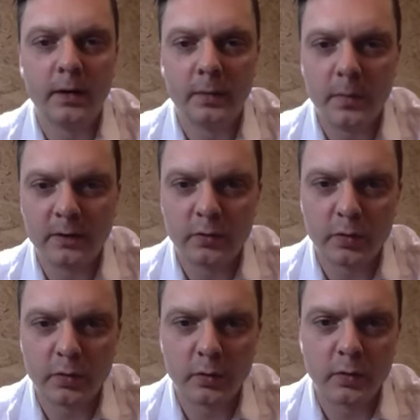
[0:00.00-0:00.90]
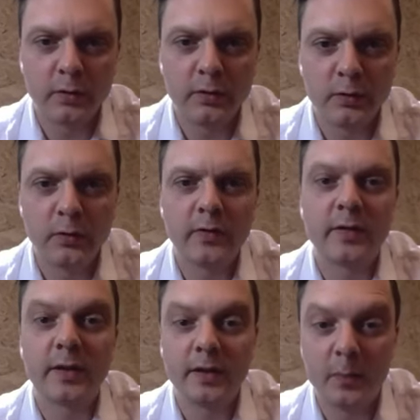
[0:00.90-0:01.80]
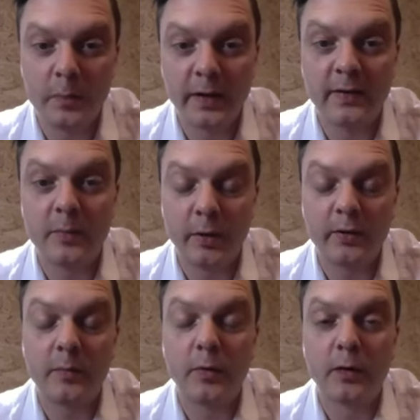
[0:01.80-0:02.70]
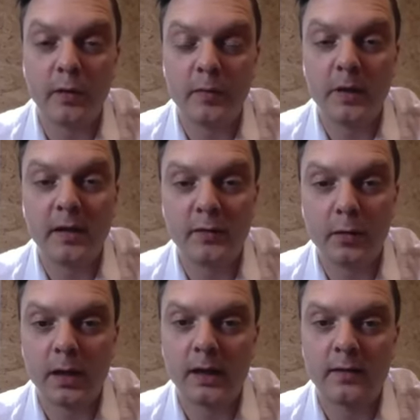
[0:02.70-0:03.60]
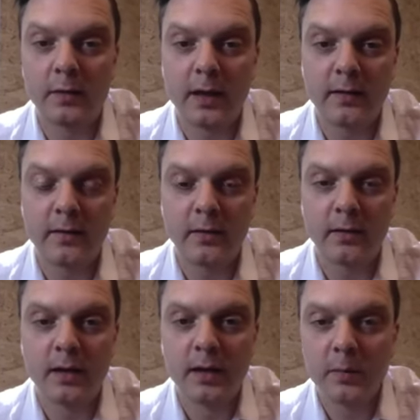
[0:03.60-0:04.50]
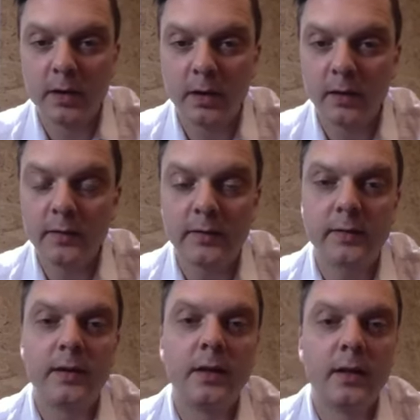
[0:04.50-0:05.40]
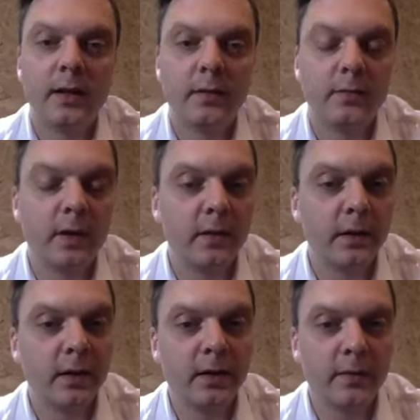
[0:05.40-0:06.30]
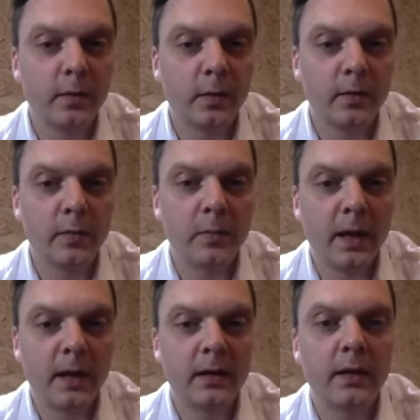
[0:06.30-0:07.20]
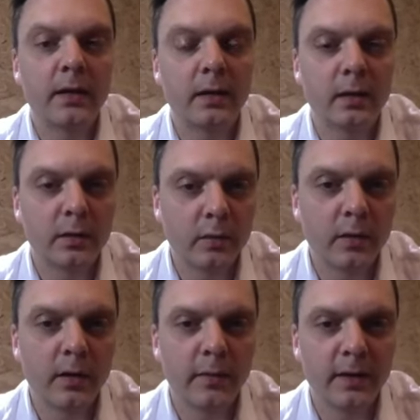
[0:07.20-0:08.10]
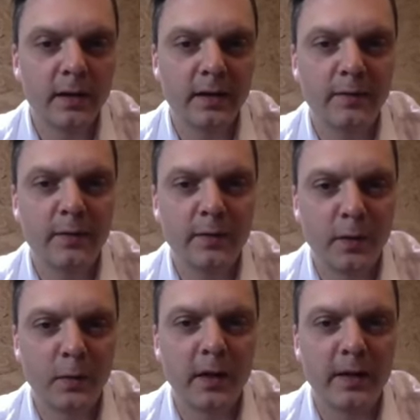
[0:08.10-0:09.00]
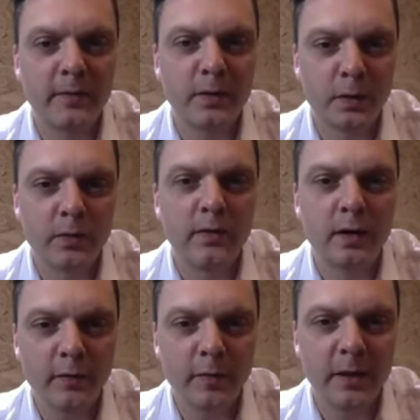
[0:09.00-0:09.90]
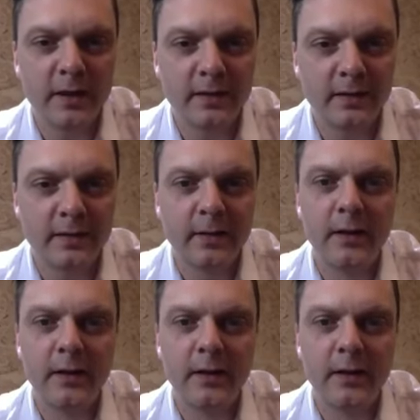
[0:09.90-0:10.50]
make sure you use the best possible coffee beans you can get your hands on. Because it's very, very difficult to make good coffee if you don't have good coffee beans.